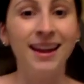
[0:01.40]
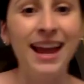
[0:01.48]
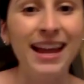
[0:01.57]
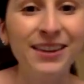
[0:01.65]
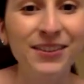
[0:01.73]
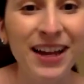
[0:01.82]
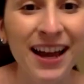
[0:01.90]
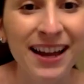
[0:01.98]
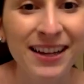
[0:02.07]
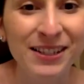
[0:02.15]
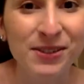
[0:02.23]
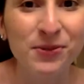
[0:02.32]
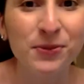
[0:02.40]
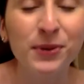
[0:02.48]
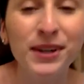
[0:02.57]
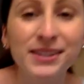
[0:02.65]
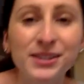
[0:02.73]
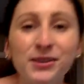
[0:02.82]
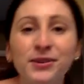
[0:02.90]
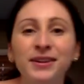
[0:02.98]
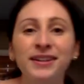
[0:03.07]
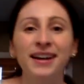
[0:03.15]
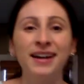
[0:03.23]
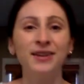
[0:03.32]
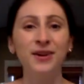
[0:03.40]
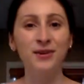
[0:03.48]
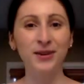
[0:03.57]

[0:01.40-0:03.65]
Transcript: Hey you guys, what's going on?